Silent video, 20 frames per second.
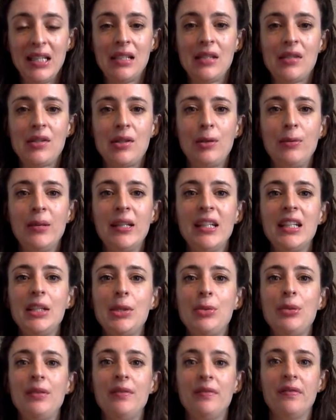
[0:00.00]
And so we get
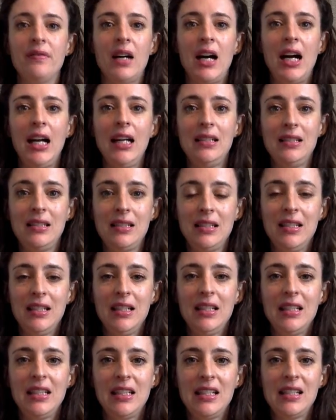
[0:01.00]
to invite
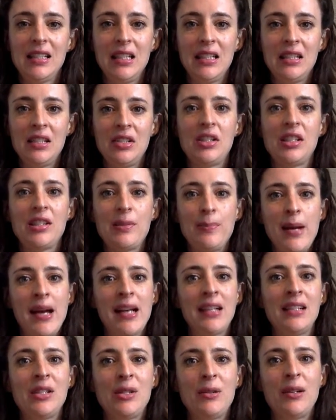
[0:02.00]
these energies
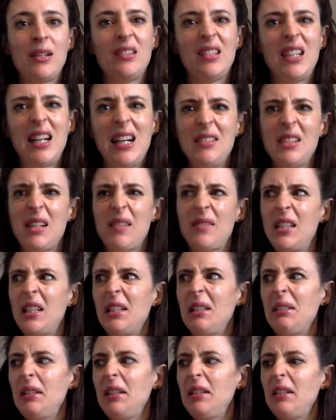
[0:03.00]
back into our lives
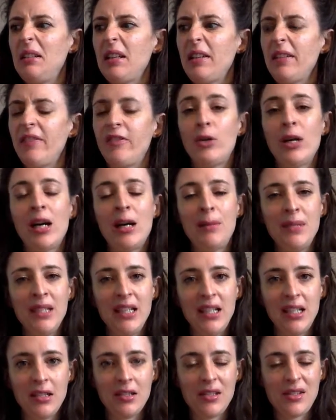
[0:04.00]
after, for how
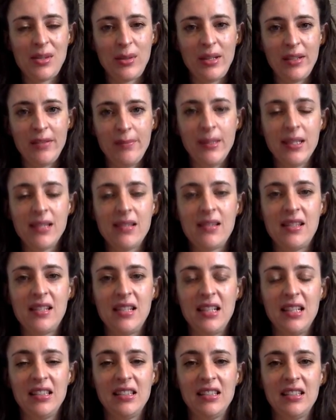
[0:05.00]
many eons we have been
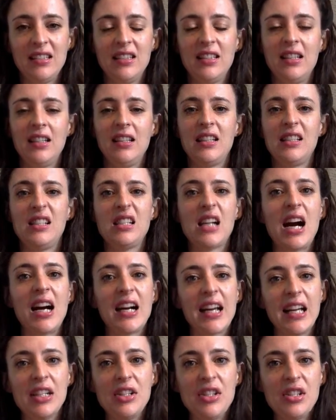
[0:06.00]
sitting in the
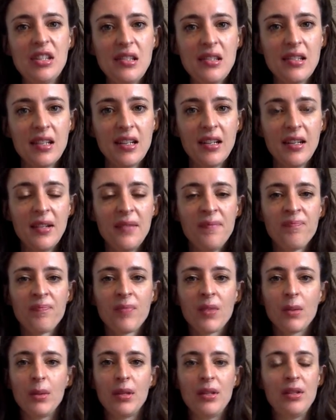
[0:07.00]
dark ages
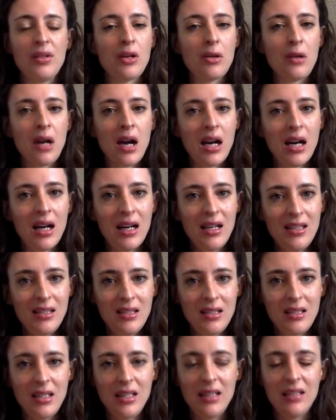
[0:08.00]
with no
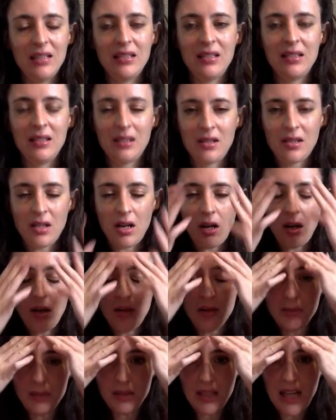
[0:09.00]
heart, and it's
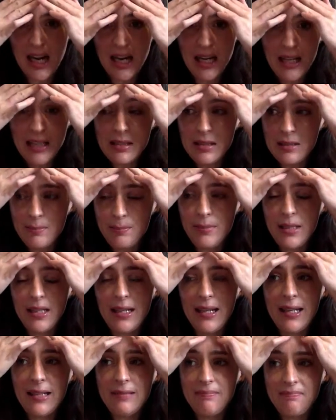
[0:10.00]
horrible art, may
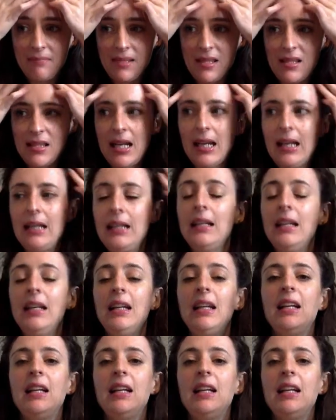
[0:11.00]
I say.